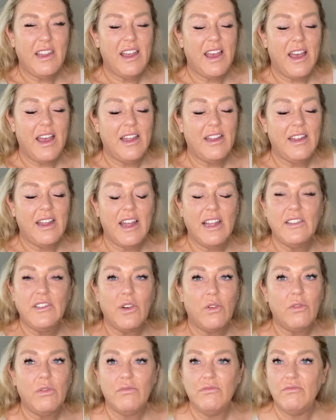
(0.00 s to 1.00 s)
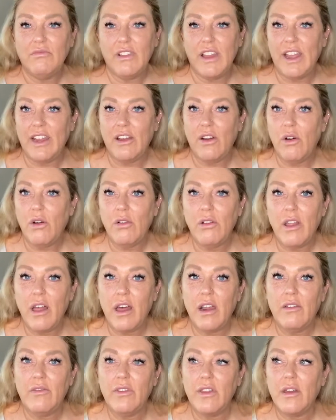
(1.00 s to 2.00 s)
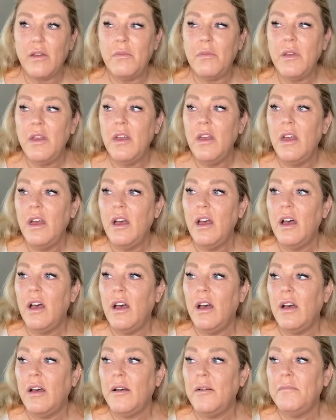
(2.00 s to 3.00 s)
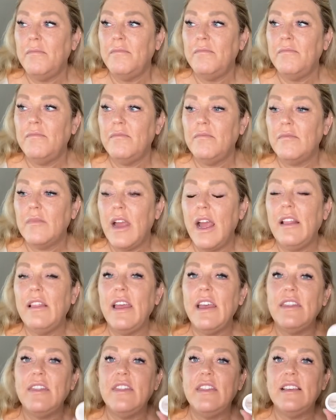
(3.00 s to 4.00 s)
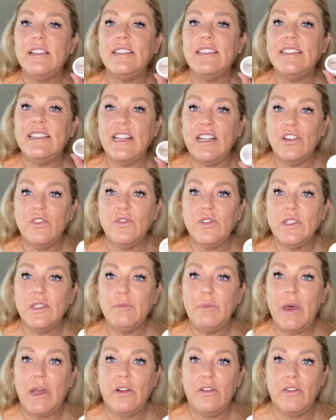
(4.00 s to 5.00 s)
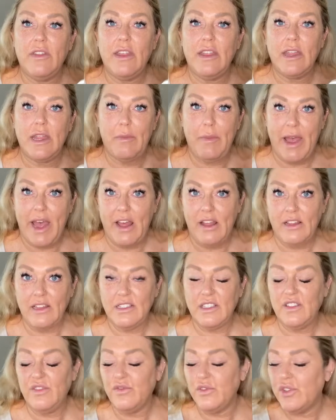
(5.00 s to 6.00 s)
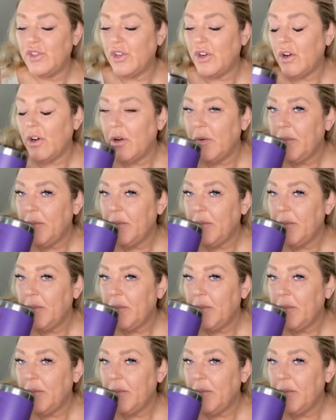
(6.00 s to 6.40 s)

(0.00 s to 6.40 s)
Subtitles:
I don't like a whole lot of them. I like the singles better than the palettes for sure.